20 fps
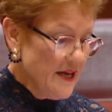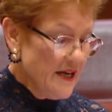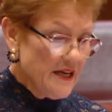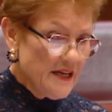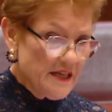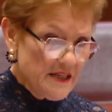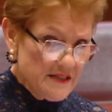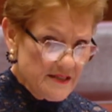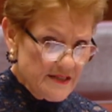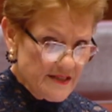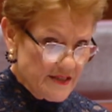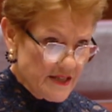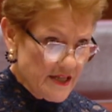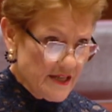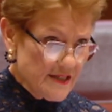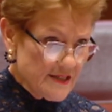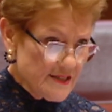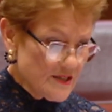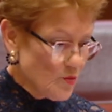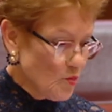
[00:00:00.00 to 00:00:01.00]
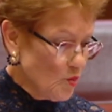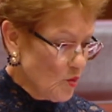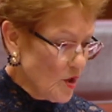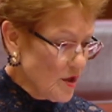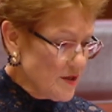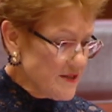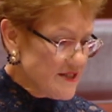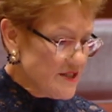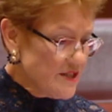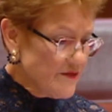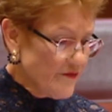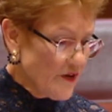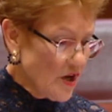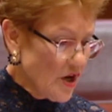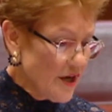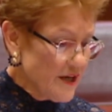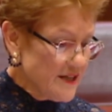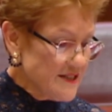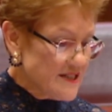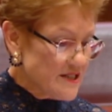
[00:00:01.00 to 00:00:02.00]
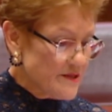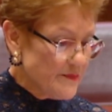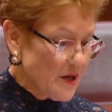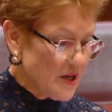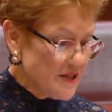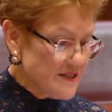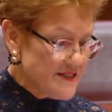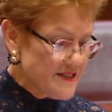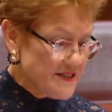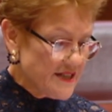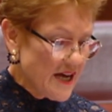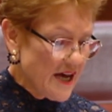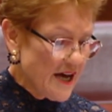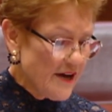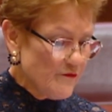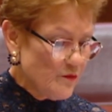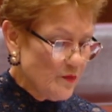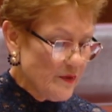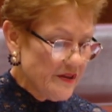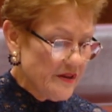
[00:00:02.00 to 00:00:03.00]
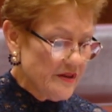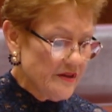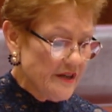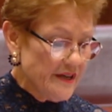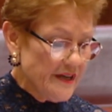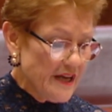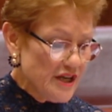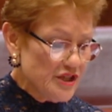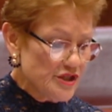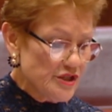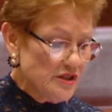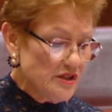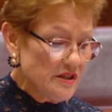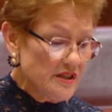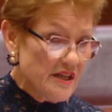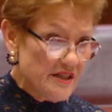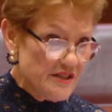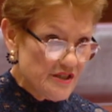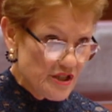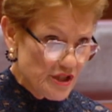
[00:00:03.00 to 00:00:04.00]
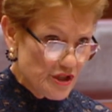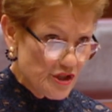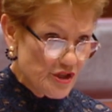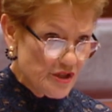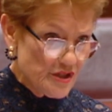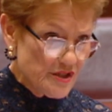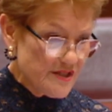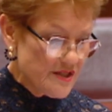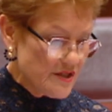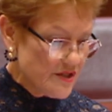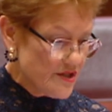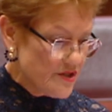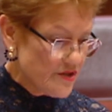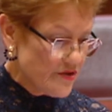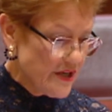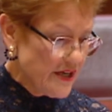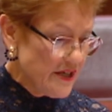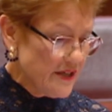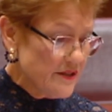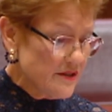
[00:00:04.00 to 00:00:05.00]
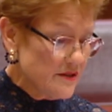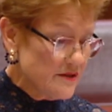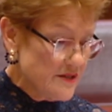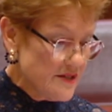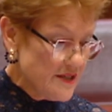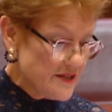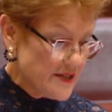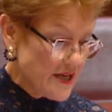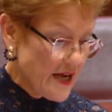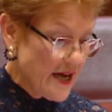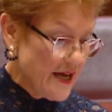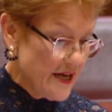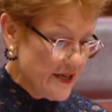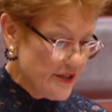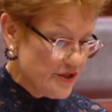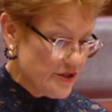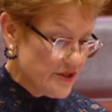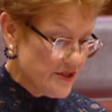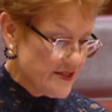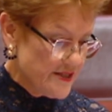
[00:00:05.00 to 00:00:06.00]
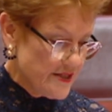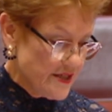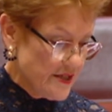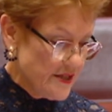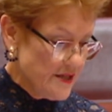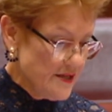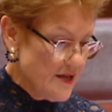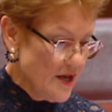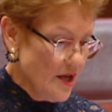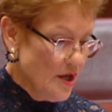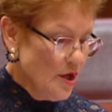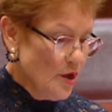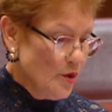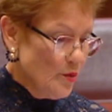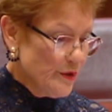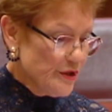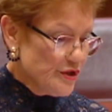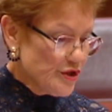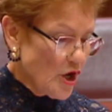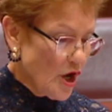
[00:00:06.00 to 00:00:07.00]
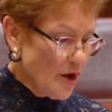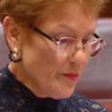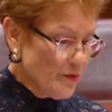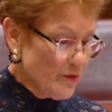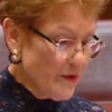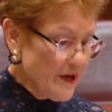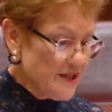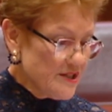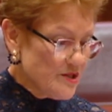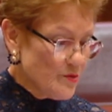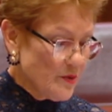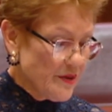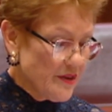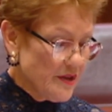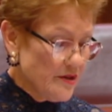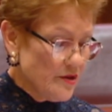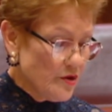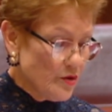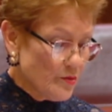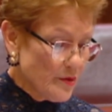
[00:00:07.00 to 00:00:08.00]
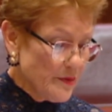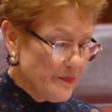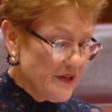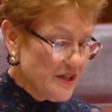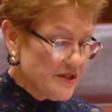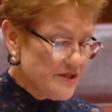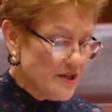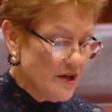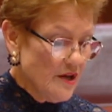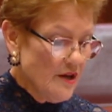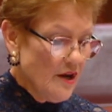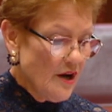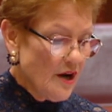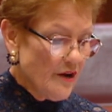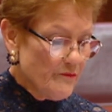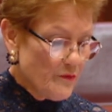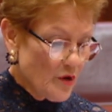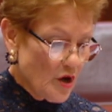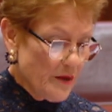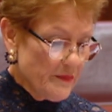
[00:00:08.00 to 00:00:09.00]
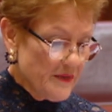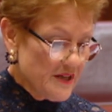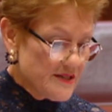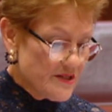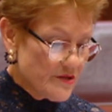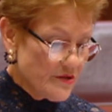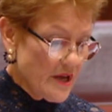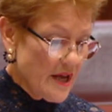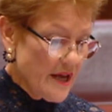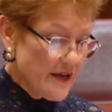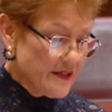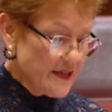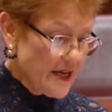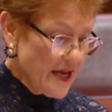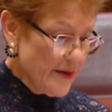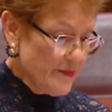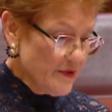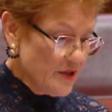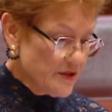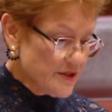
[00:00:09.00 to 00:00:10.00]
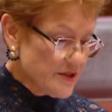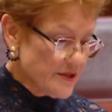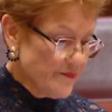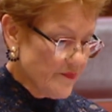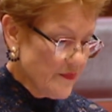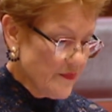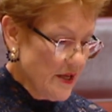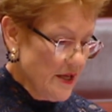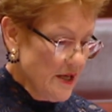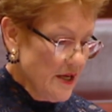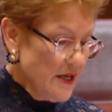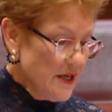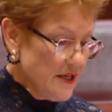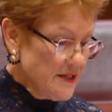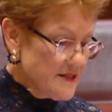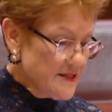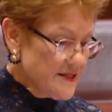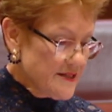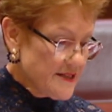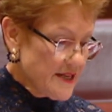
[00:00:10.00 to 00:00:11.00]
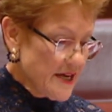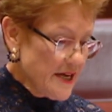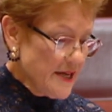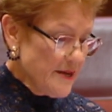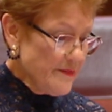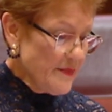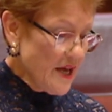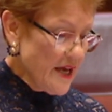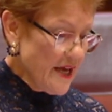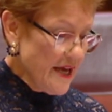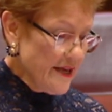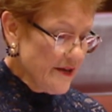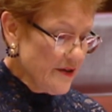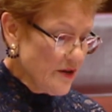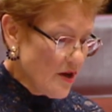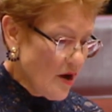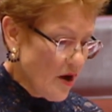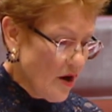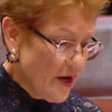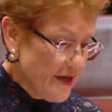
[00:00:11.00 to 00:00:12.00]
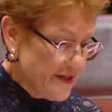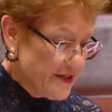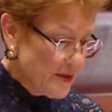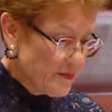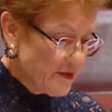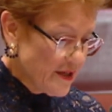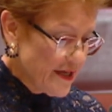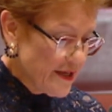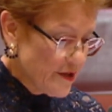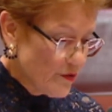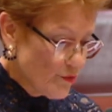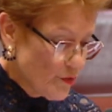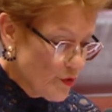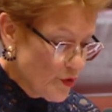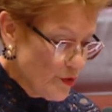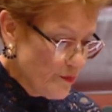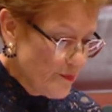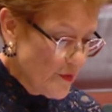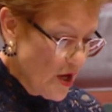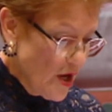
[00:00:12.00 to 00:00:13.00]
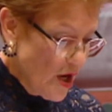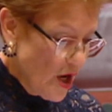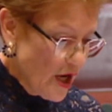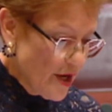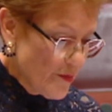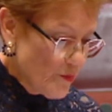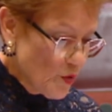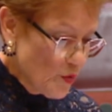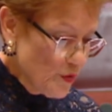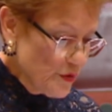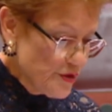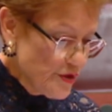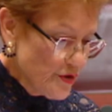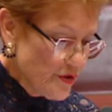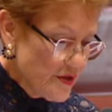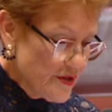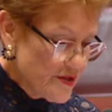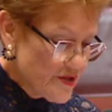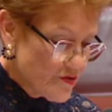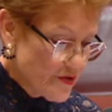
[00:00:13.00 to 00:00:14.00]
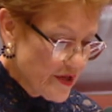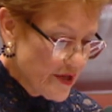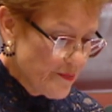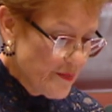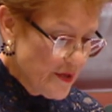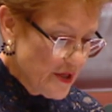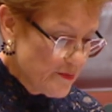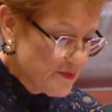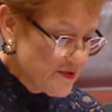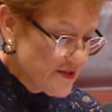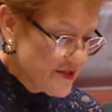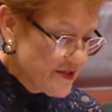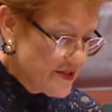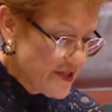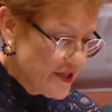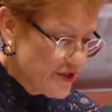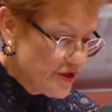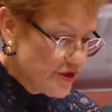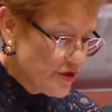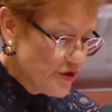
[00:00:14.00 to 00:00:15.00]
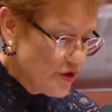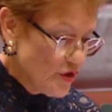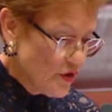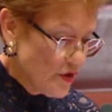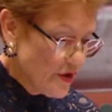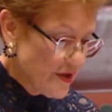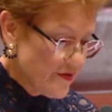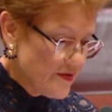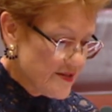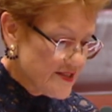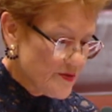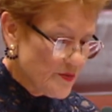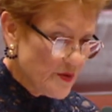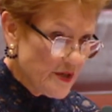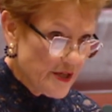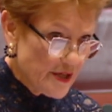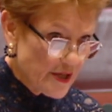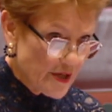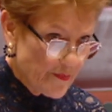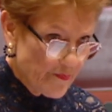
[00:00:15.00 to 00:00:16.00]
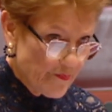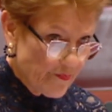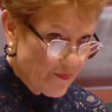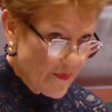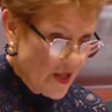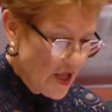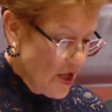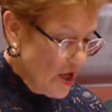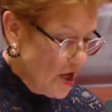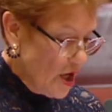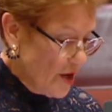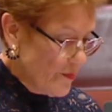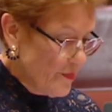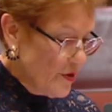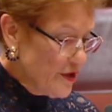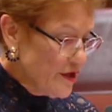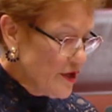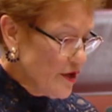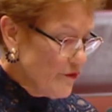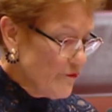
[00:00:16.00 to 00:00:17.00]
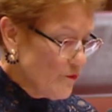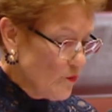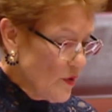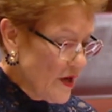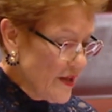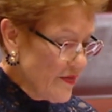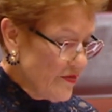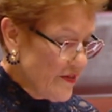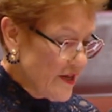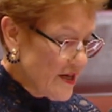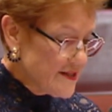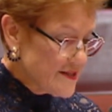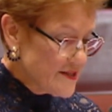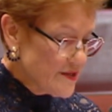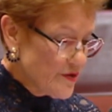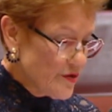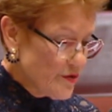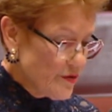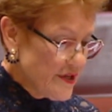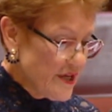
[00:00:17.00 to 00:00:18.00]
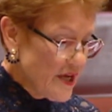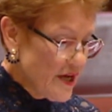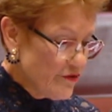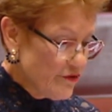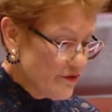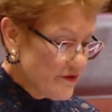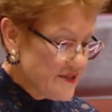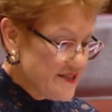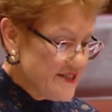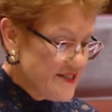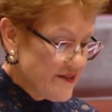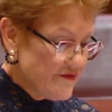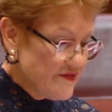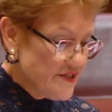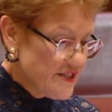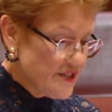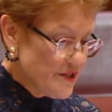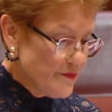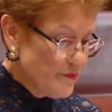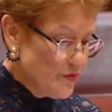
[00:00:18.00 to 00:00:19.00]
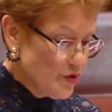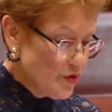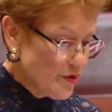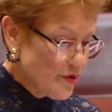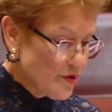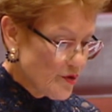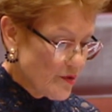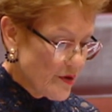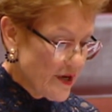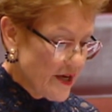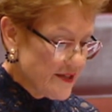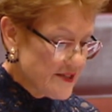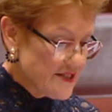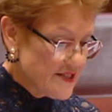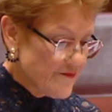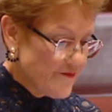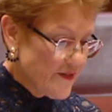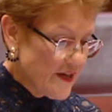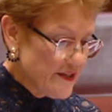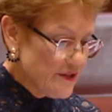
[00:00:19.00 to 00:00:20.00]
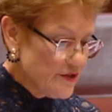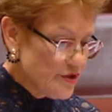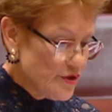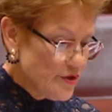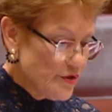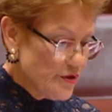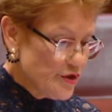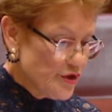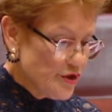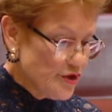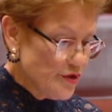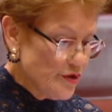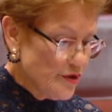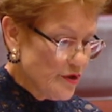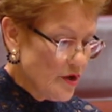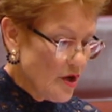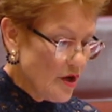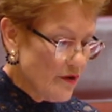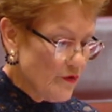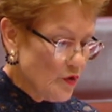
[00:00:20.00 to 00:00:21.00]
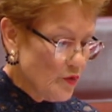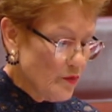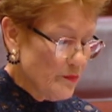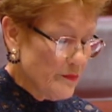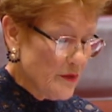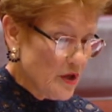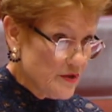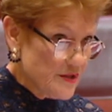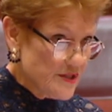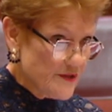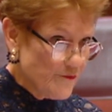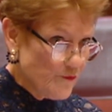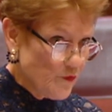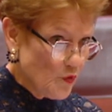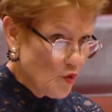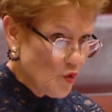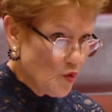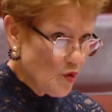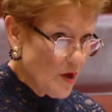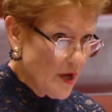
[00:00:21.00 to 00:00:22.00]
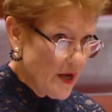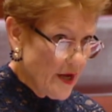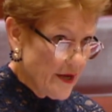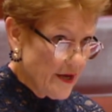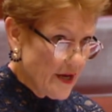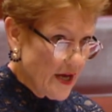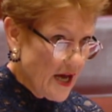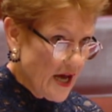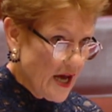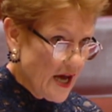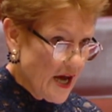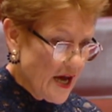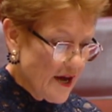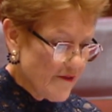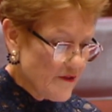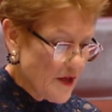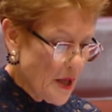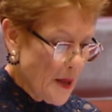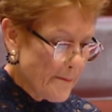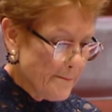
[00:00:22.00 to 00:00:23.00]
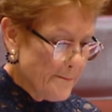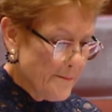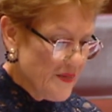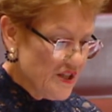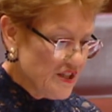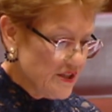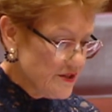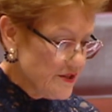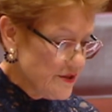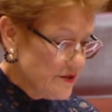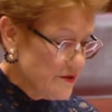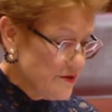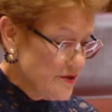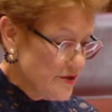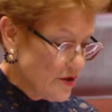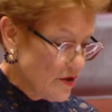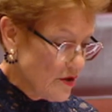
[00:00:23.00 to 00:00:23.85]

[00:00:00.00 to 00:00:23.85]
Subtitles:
he says was devised by staff within the National Indigenous Australians Agency, which operates within the remit of Prime Minister and Cabinet. It's the same NIAA group I brought to the Australian people's attention earlier this week. A body of 1,317 bureaucrats funded to the tune of almost $4.5 billion